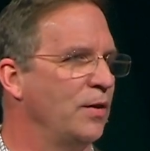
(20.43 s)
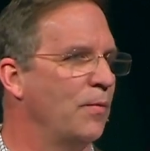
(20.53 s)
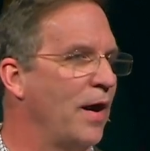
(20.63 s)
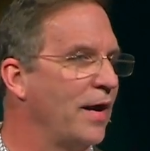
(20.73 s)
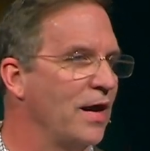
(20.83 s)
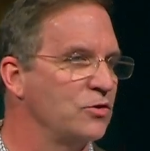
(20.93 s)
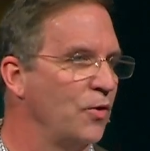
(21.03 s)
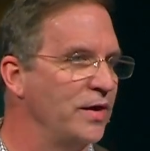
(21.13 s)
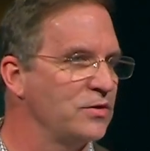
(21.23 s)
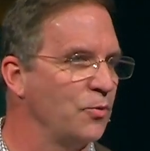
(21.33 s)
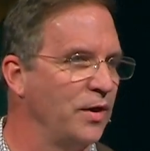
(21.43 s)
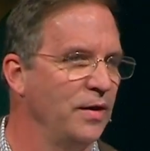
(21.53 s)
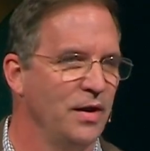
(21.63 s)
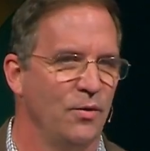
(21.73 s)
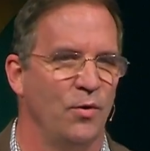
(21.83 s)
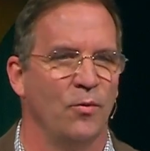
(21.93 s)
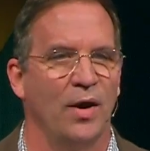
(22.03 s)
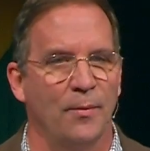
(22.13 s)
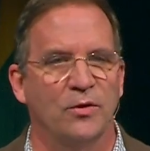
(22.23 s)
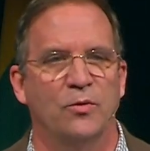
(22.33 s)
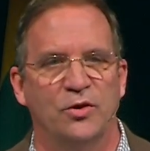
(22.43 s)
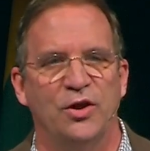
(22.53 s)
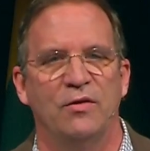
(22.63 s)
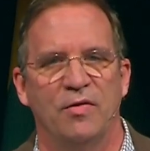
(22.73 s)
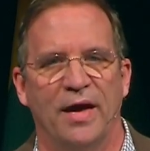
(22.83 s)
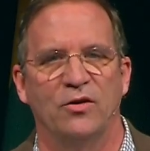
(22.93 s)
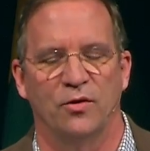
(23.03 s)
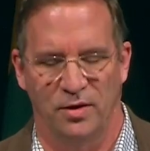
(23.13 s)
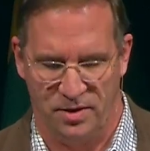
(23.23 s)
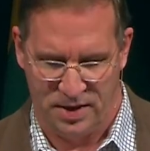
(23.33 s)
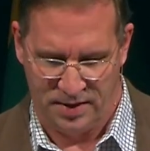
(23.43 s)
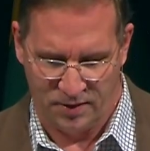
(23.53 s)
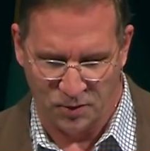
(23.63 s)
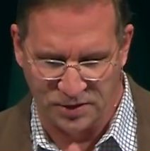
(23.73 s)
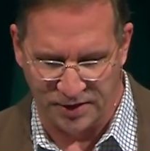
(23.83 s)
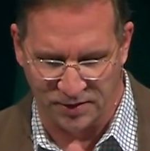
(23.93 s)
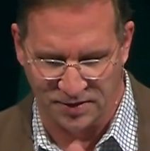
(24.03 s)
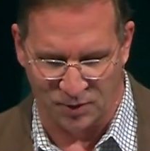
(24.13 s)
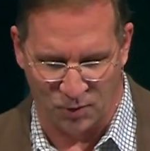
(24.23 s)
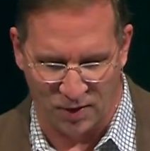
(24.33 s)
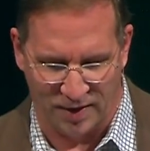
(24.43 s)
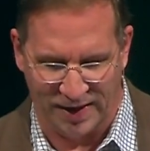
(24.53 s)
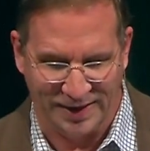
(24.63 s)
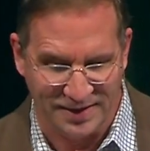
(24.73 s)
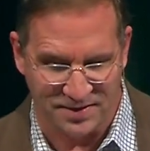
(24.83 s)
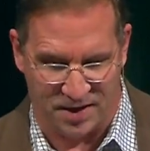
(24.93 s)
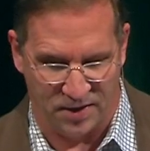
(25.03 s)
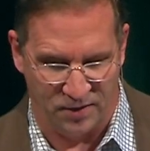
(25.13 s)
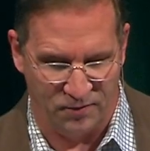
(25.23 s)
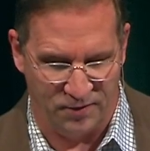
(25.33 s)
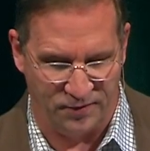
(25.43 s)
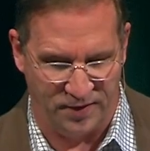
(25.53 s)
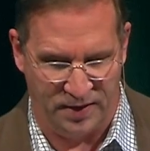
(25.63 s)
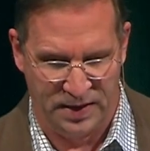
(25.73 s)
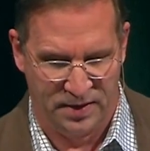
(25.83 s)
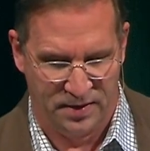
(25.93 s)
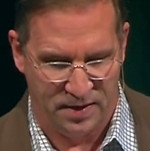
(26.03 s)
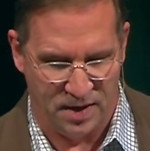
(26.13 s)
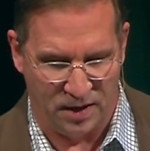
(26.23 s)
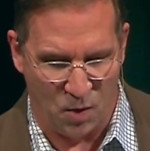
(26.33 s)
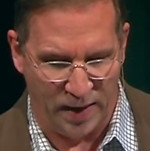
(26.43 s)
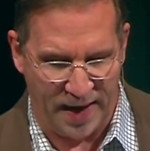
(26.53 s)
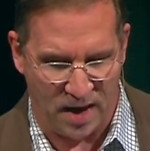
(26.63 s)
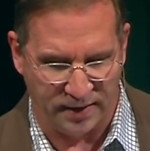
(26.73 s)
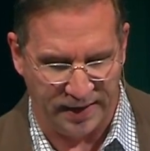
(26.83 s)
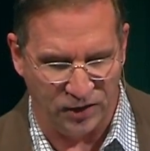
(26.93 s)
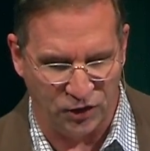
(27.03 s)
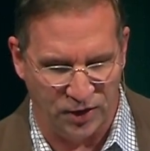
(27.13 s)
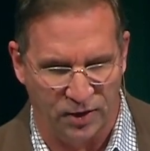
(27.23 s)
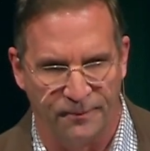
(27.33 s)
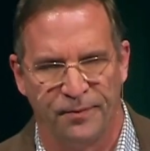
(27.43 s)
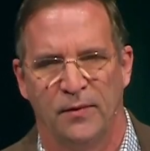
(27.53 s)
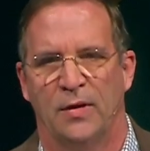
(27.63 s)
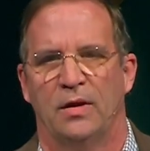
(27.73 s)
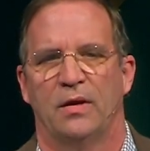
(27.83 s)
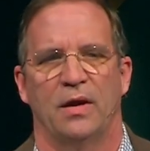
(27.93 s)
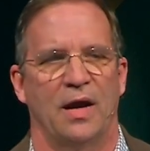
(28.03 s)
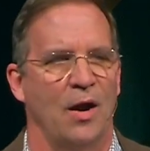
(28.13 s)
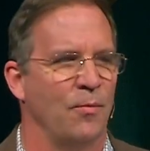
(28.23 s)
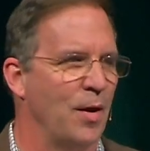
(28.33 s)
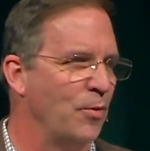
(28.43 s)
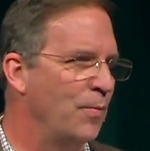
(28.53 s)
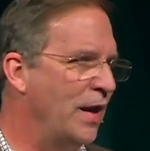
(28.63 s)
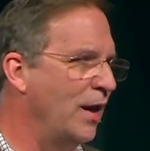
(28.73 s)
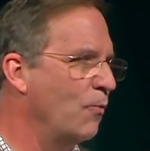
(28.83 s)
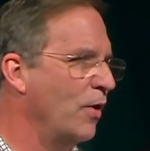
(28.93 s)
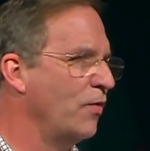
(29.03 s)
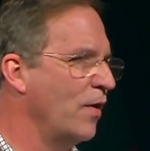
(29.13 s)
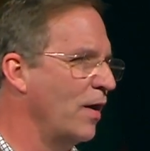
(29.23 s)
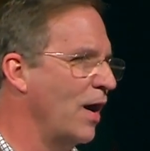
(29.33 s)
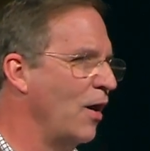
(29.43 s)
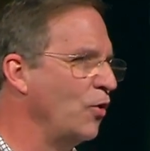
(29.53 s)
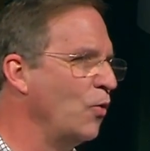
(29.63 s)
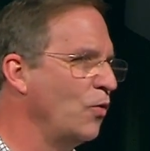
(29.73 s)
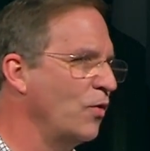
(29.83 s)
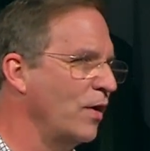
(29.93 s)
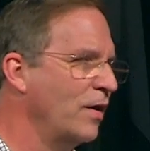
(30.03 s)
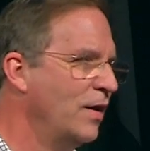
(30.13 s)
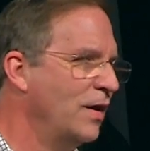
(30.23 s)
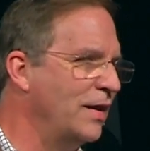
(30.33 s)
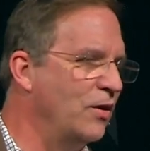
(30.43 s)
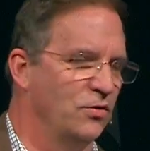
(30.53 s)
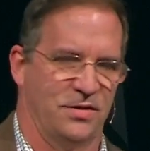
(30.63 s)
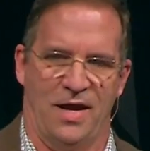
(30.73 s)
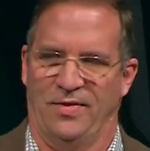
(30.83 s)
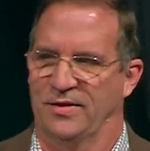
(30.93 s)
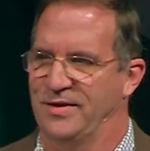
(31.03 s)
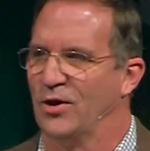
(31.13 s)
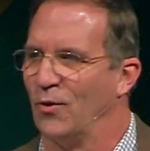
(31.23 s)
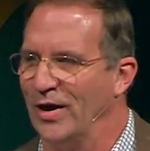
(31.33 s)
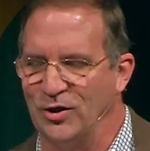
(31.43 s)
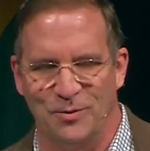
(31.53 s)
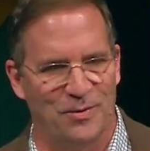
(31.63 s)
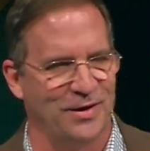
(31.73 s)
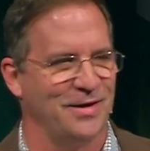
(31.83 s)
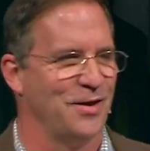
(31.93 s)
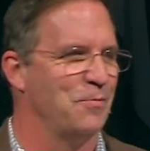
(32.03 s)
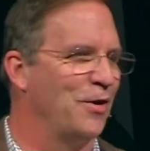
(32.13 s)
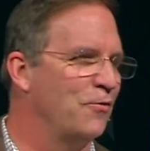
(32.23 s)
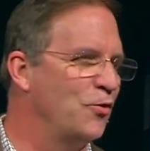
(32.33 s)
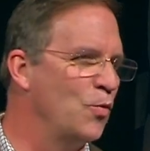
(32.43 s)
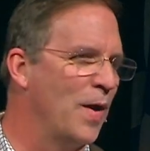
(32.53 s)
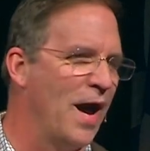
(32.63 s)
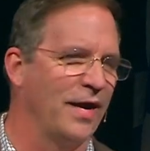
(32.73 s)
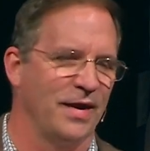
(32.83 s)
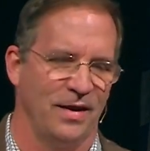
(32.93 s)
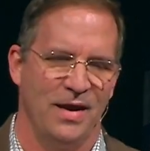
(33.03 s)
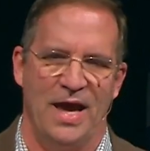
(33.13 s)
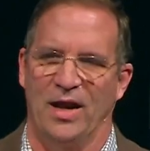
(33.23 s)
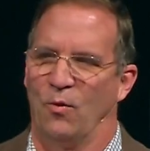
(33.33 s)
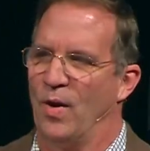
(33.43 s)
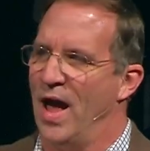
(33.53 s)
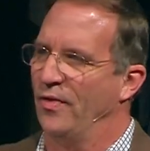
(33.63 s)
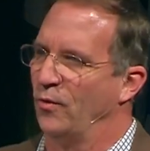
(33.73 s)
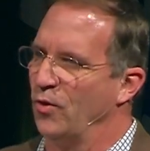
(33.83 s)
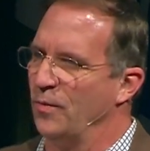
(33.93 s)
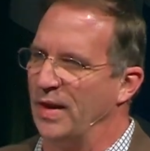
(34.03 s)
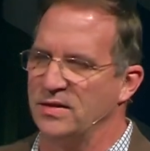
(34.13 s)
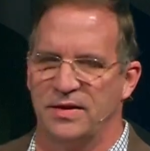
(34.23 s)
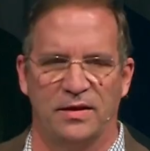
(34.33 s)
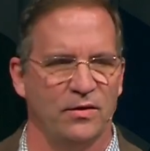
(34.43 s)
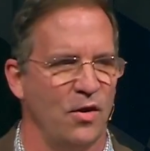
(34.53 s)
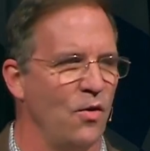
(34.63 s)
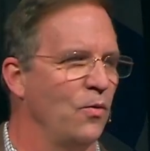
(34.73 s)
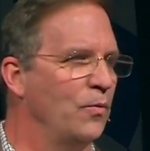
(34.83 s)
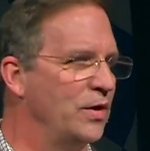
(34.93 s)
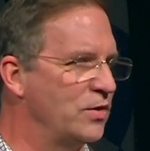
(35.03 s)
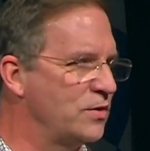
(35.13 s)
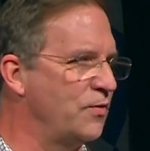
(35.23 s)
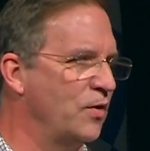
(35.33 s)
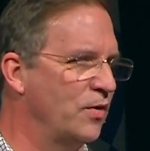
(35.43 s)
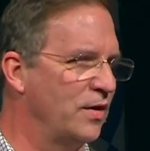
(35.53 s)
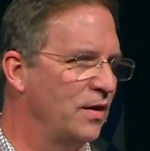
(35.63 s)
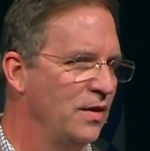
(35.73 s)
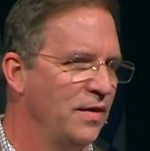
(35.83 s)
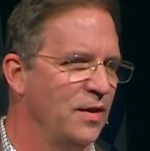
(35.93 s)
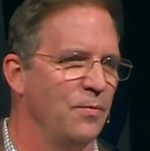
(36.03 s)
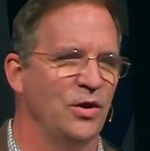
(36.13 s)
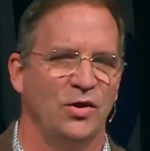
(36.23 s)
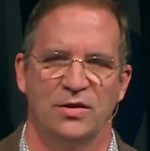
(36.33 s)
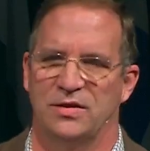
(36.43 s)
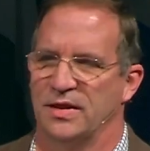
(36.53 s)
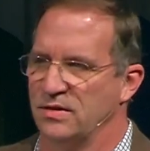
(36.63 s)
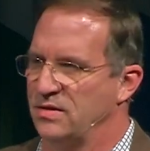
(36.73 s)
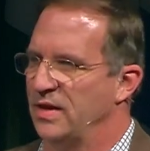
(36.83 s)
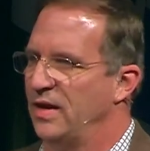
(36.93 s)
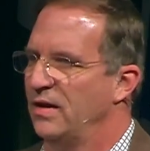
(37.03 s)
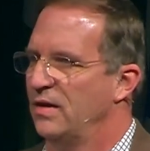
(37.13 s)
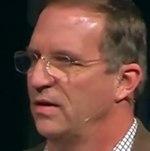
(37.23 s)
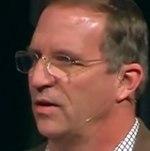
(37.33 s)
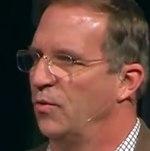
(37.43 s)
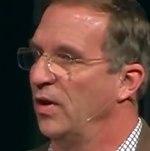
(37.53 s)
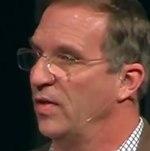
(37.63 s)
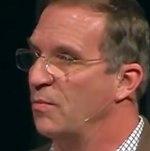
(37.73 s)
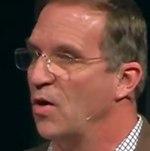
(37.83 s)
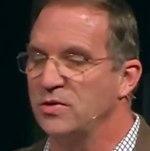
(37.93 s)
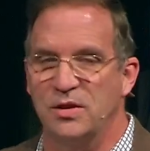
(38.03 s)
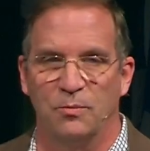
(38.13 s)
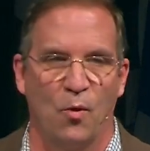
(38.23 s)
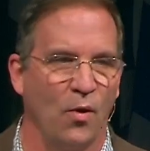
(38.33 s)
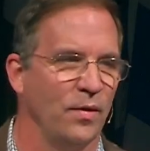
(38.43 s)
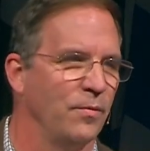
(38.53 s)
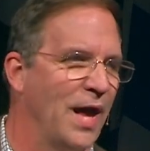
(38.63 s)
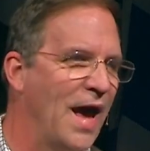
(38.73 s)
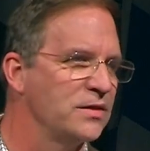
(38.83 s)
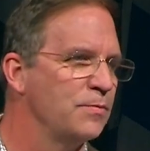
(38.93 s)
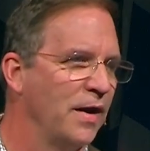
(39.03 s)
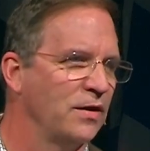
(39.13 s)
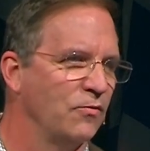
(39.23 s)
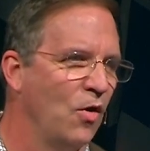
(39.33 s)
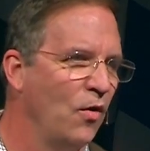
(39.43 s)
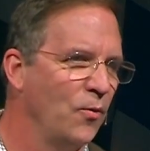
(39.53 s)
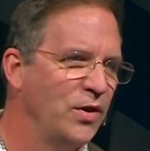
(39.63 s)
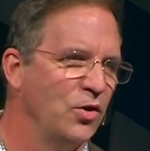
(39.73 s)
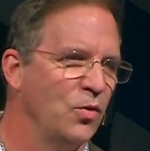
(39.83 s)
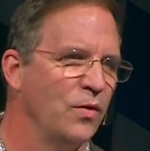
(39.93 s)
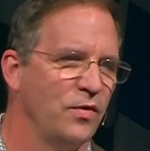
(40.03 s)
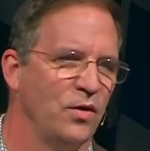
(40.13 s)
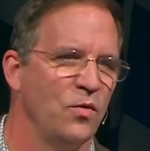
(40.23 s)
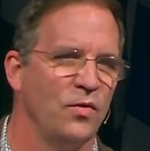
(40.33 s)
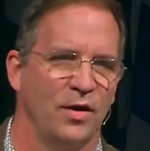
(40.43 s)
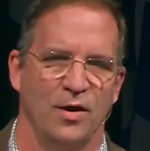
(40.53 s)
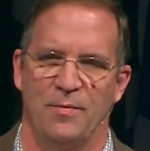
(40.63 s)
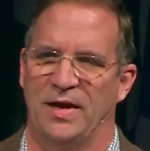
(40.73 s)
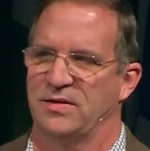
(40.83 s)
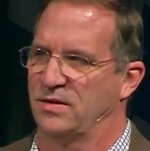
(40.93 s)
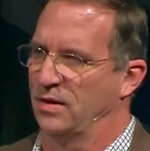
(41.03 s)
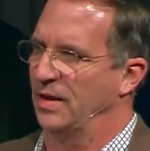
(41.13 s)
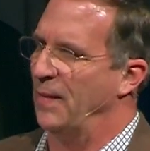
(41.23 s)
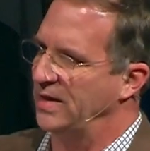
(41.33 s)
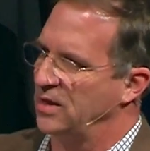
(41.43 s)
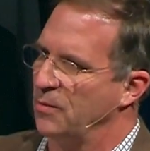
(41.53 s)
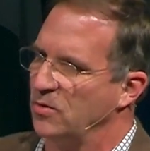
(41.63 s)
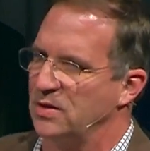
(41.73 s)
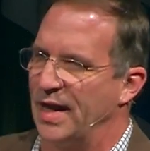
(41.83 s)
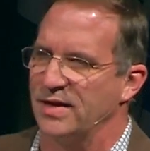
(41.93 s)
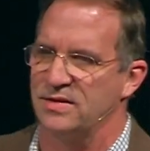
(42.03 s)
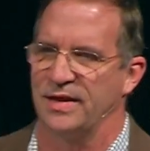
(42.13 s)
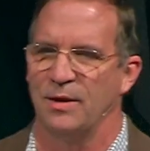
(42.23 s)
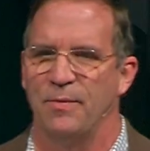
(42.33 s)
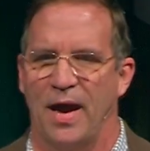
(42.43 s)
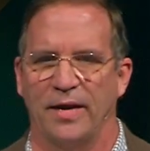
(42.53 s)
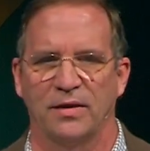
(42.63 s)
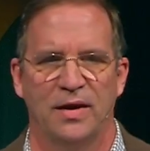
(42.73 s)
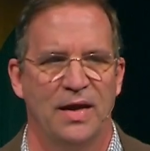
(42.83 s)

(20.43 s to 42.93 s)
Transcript: And by God's grace, we were able to achieve that during those years. There were at least 150 going out each year. I remember meeting with our youth leaders, not this iteration, but a few back, and around the room they said, we just feel that missions is really the most important aspect of all that we do with the youth here. It makes the most lasting impact.